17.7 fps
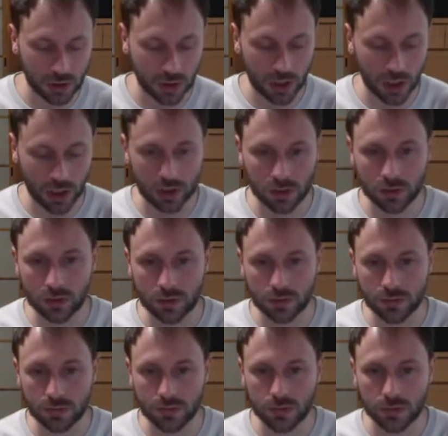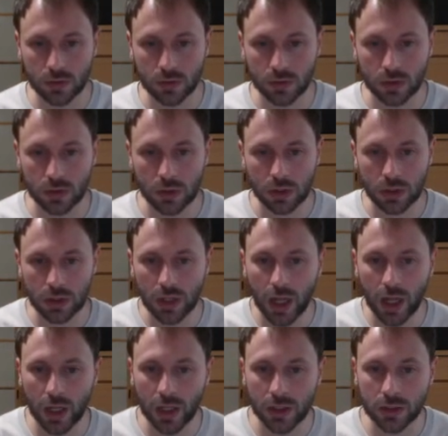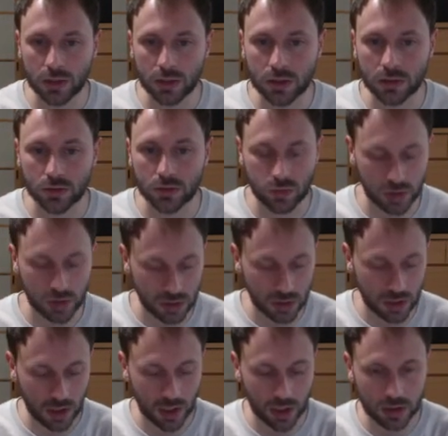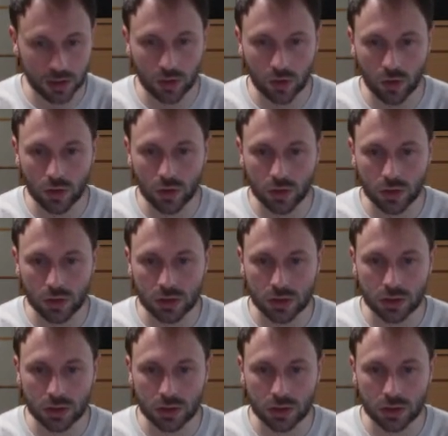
kind of light, really light colors.